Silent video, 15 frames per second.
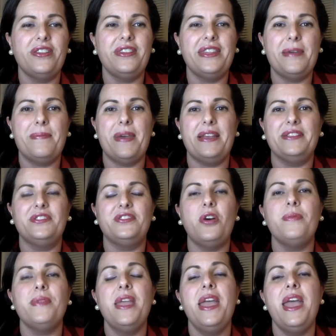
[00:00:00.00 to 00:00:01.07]
the best. So
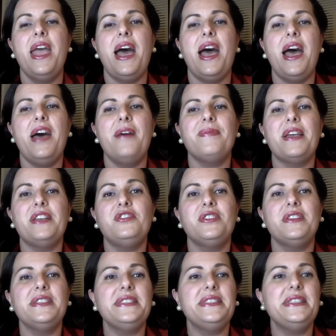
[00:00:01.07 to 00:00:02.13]
as you
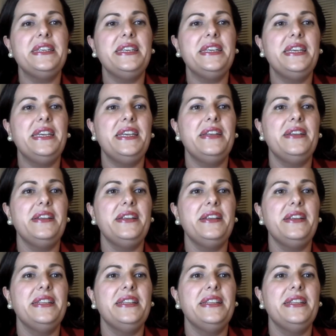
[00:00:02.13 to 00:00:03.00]
can see here in the